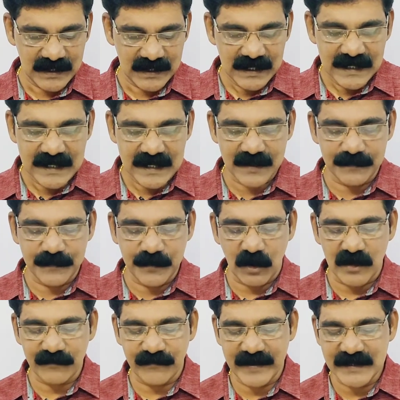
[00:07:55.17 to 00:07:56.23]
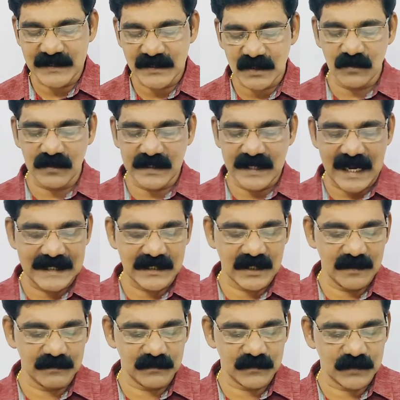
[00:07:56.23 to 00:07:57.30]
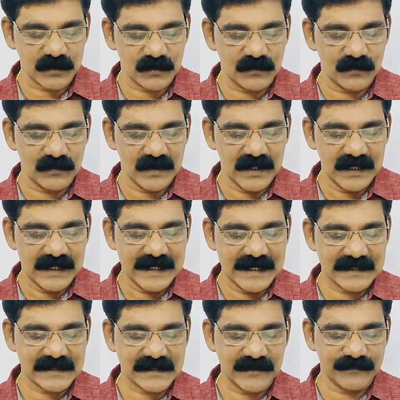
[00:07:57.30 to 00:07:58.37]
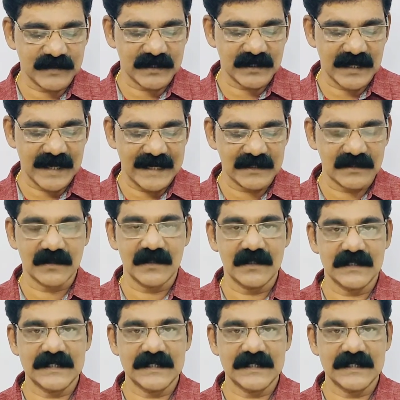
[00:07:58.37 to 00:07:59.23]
Her broad face looked at him through a sifted light.